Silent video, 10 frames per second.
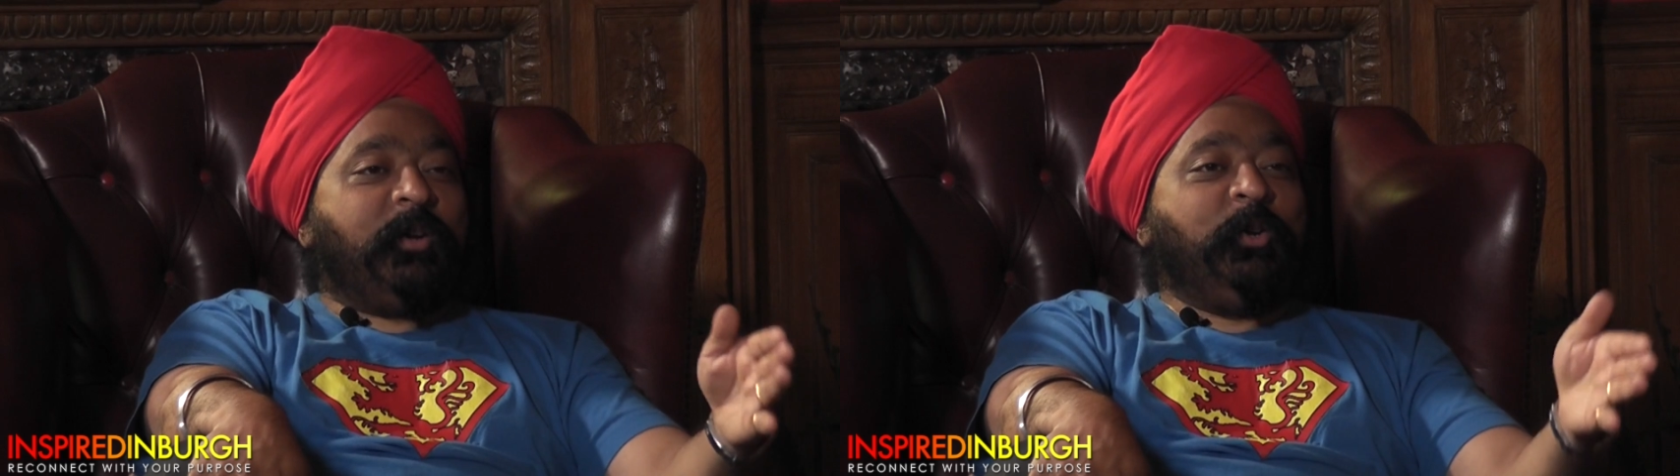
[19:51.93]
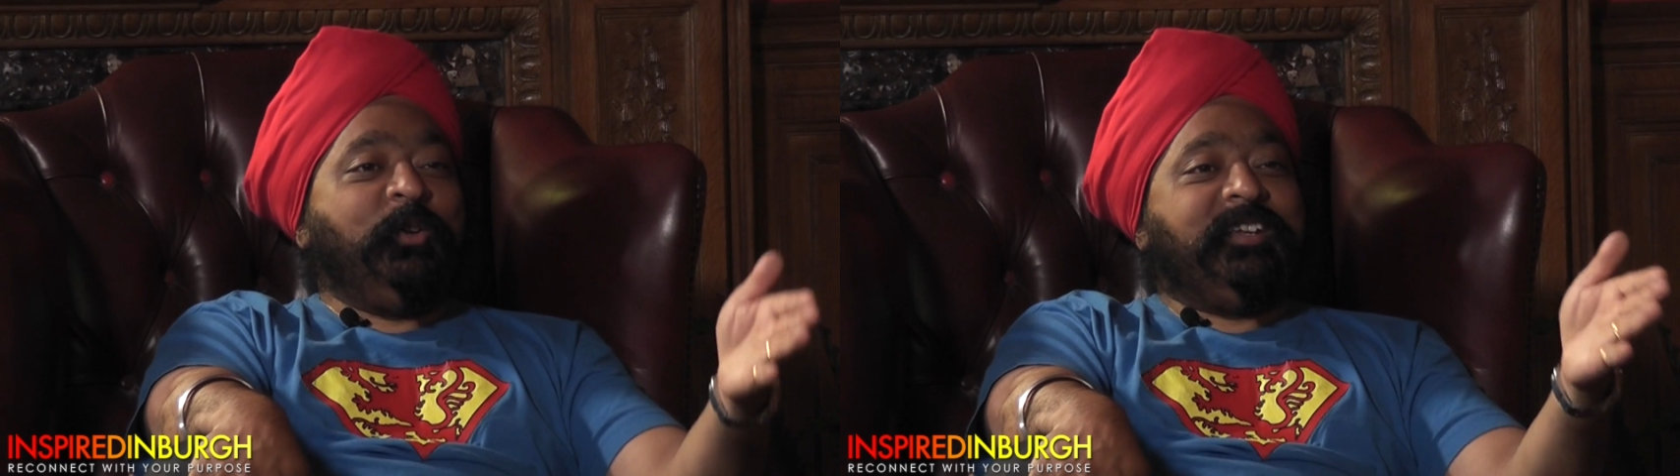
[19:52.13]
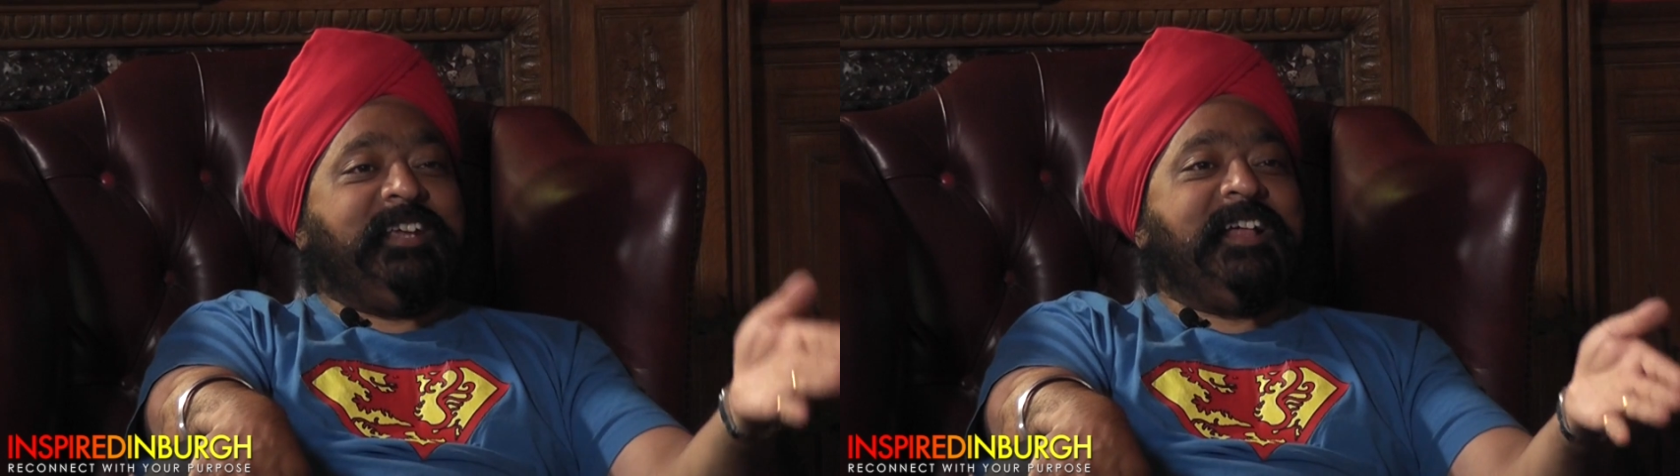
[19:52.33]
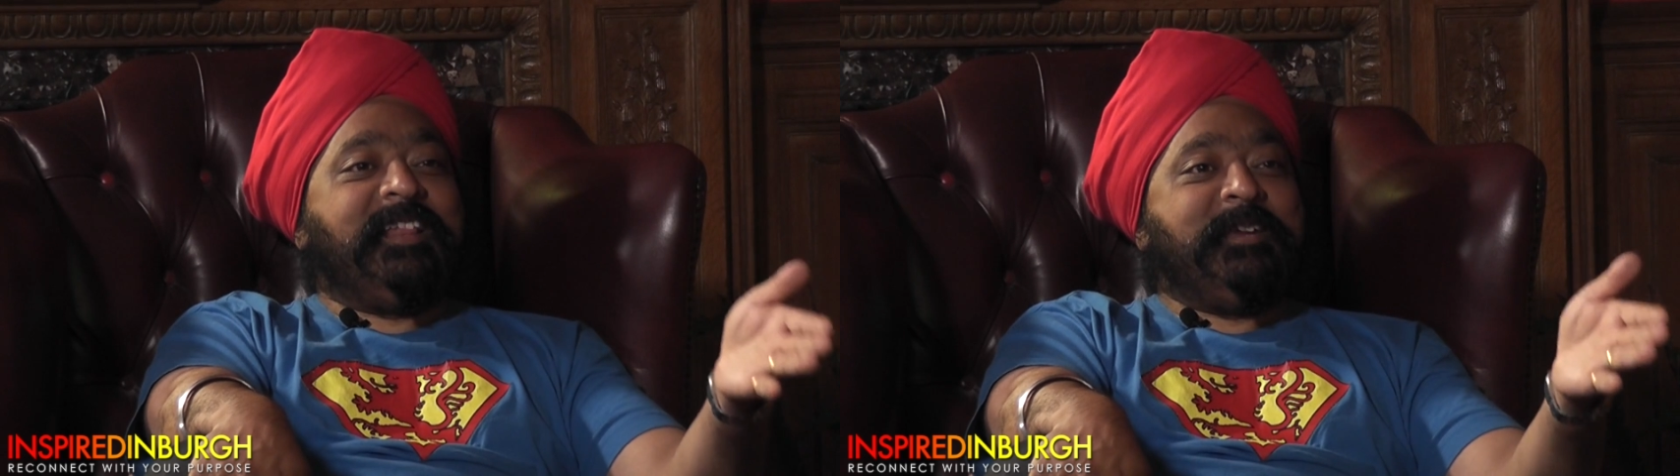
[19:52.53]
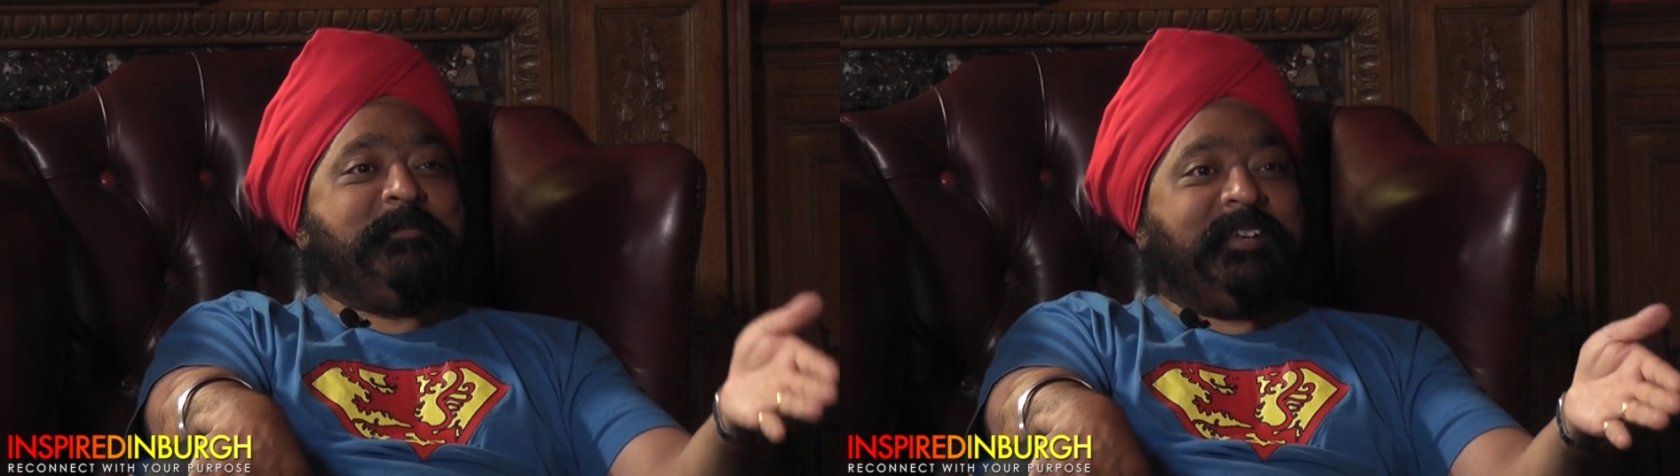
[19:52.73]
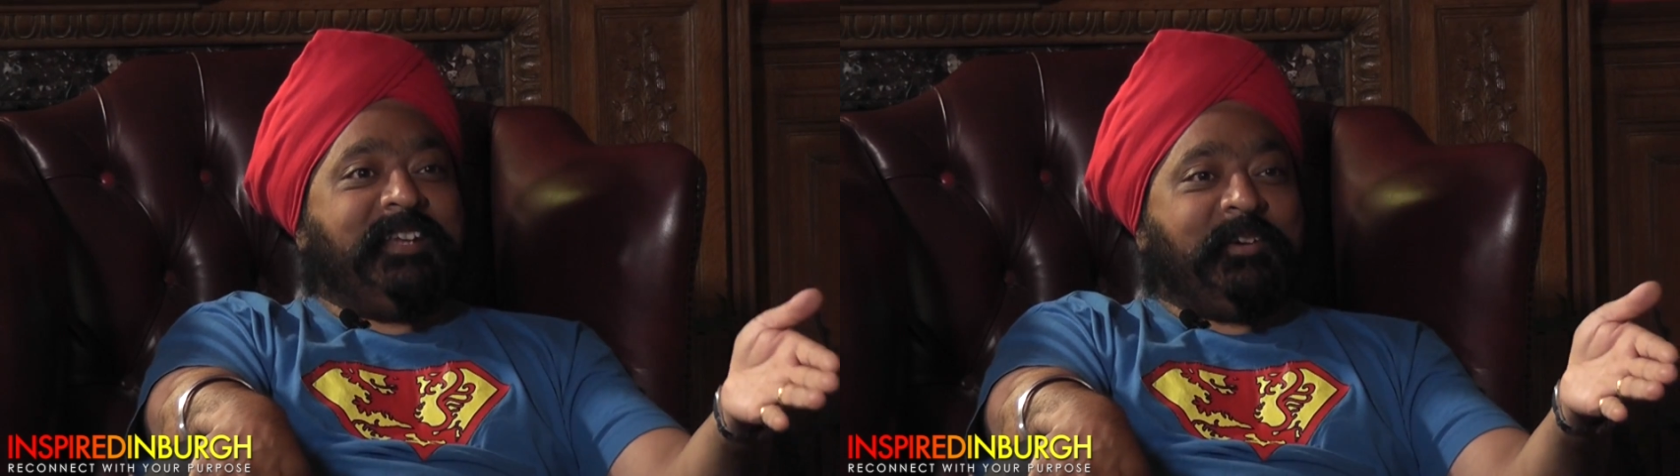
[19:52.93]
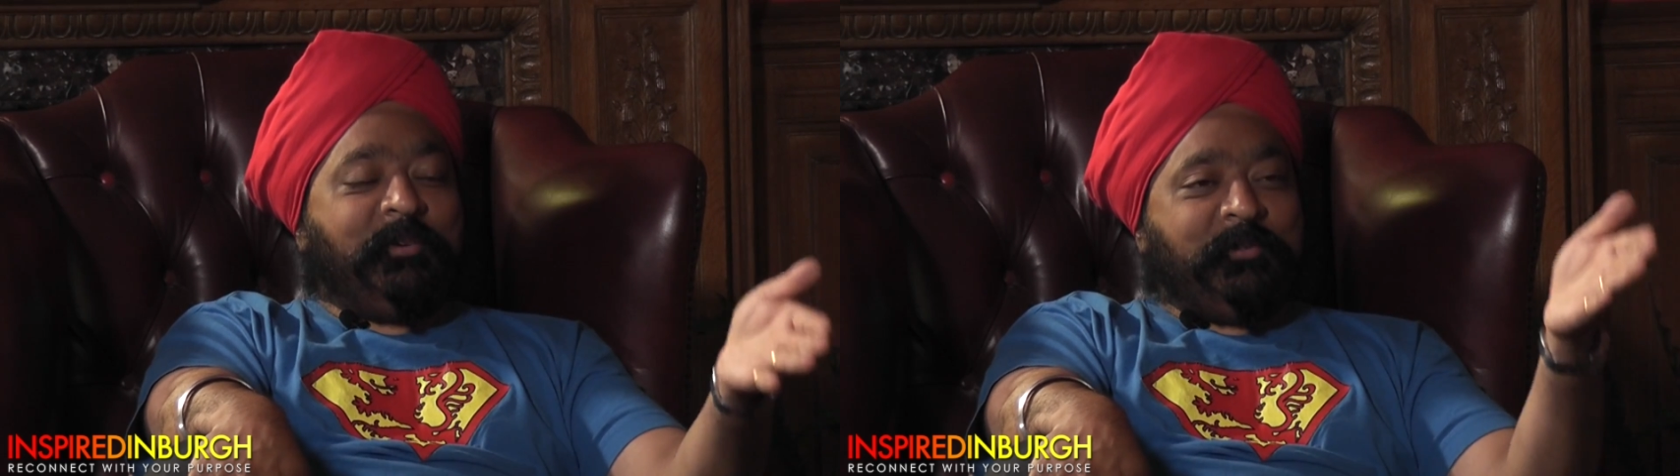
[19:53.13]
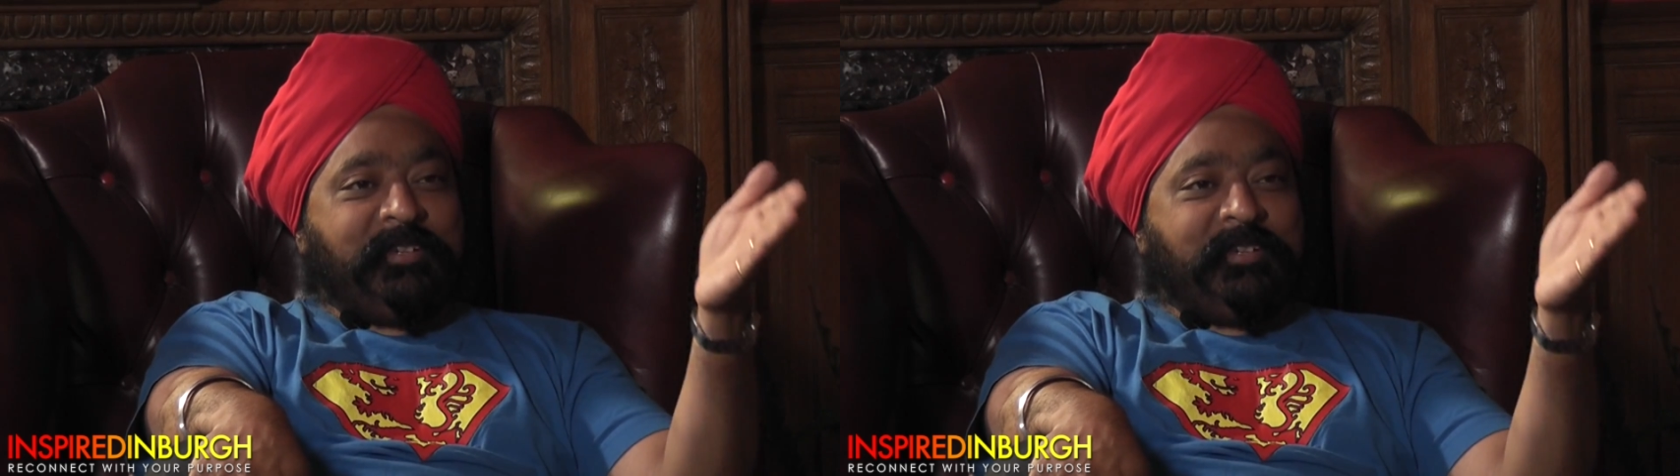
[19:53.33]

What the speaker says: Couldn't tell anybody because it was